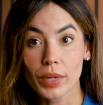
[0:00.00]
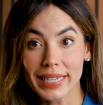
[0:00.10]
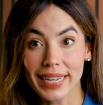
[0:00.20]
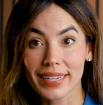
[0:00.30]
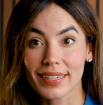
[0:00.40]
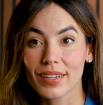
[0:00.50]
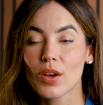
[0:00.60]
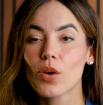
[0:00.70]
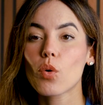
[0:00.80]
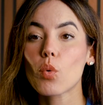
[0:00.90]
Training.
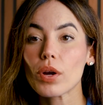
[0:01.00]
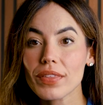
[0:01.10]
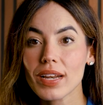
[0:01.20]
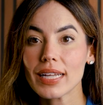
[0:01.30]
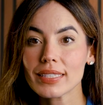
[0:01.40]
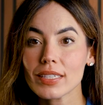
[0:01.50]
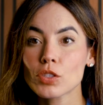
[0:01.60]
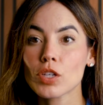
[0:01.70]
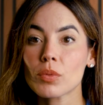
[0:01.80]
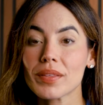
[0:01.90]

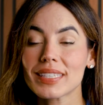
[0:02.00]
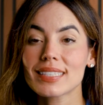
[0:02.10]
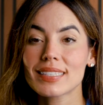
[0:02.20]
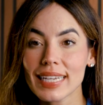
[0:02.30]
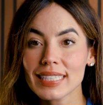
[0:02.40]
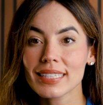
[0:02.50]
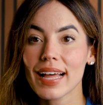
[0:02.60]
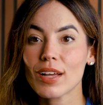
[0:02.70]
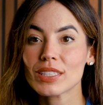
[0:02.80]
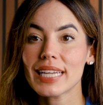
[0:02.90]
Orthodontists start with
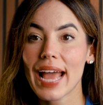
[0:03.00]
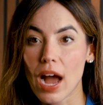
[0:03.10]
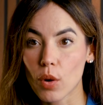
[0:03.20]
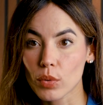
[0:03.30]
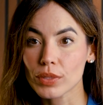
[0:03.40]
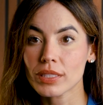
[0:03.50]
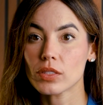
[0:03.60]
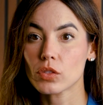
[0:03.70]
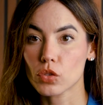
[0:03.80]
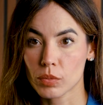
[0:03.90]
6,000 hours
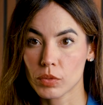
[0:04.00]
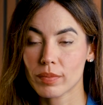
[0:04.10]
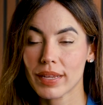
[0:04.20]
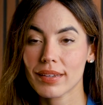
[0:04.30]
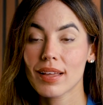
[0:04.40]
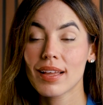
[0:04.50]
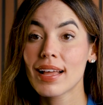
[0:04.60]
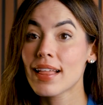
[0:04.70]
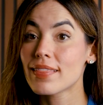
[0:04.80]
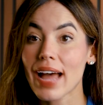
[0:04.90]
in tooth movement.
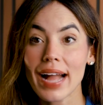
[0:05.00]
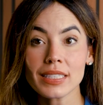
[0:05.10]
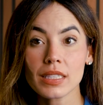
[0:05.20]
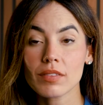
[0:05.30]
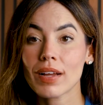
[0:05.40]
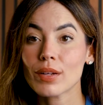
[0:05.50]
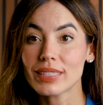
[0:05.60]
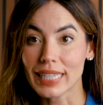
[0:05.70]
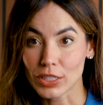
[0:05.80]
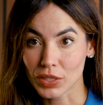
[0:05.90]
That's the
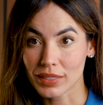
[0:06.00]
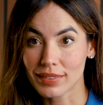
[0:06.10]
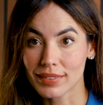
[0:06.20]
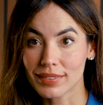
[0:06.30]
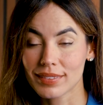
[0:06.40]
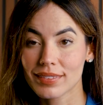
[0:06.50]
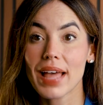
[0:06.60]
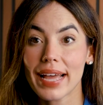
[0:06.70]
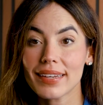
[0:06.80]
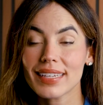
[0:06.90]
foundation.
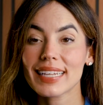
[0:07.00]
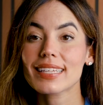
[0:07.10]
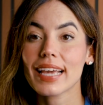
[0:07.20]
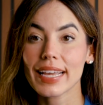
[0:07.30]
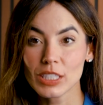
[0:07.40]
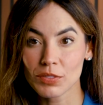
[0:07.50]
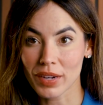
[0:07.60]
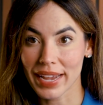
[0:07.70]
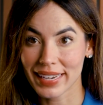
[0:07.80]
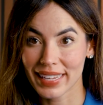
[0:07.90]
Then, case
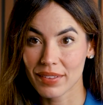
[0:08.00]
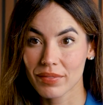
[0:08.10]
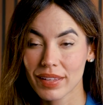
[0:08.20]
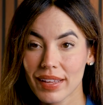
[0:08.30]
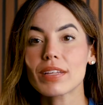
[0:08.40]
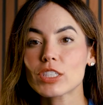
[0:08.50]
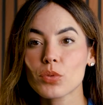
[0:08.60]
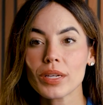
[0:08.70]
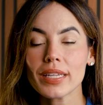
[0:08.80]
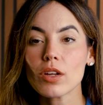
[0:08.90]
variety. Had they
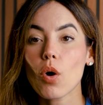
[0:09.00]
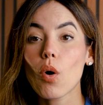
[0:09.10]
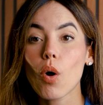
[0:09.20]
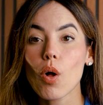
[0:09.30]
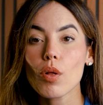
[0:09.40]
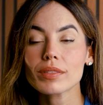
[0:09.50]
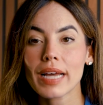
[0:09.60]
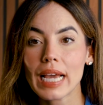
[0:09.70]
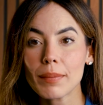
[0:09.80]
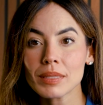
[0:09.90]
treated all
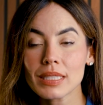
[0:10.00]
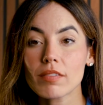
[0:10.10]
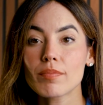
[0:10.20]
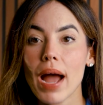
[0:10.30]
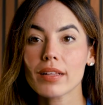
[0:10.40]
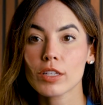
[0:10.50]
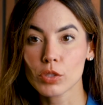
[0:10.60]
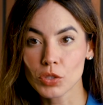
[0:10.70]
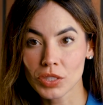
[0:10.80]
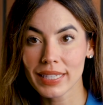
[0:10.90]
types of
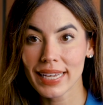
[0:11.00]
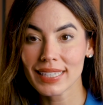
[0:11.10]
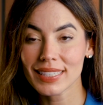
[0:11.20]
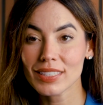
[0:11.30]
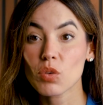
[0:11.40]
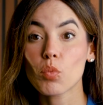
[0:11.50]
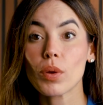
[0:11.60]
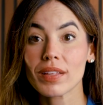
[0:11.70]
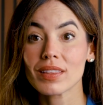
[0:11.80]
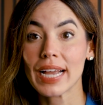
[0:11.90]
malocclusion cases
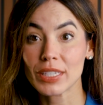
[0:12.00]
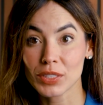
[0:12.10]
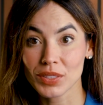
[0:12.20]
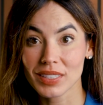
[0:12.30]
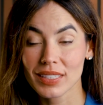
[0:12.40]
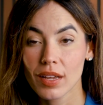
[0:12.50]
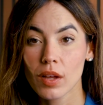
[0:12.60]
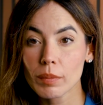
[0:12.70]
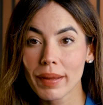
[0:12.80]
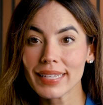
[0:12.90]
with aligners?
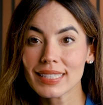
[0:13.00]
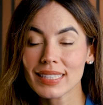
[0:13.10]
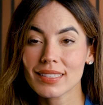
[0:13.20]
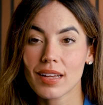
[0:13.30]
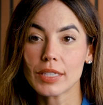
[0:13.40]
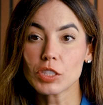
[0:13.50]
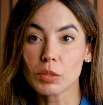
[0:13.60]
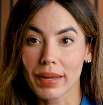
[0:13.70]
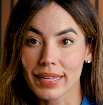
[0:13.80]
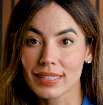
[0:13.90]
Overbites,
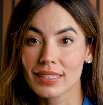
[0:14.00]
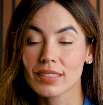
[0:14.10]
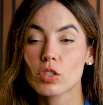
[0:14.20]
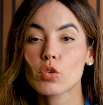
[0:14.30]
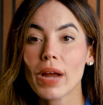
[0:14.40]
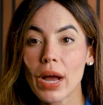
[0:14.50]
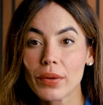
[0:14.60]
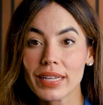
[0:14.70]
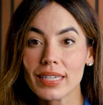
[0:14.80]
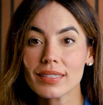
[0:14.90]
underbites,
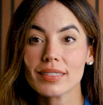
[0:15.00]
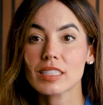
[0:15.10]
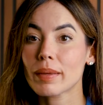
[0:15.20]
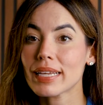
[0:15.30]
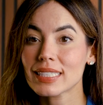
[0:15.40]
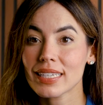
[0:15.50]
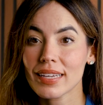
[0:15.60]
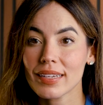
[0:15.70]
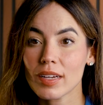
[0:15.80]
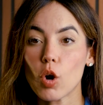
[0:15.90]
crowding,
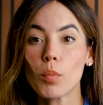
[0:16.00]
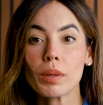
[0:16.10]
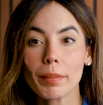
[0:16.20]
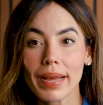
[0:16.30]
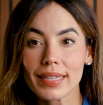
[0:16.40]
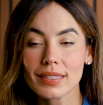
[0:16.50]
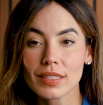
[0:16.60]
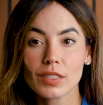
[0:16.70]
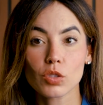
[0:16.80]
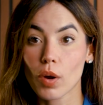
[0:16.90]
spacing, open
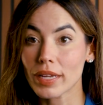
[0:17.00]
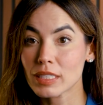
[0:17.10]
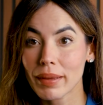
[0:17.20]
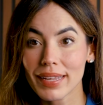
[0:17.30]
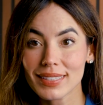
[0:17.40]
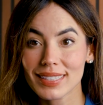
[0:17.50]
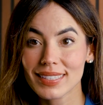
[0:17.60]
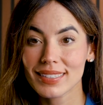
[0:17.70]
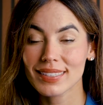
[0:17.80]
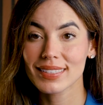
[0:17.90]
bites, cross bites?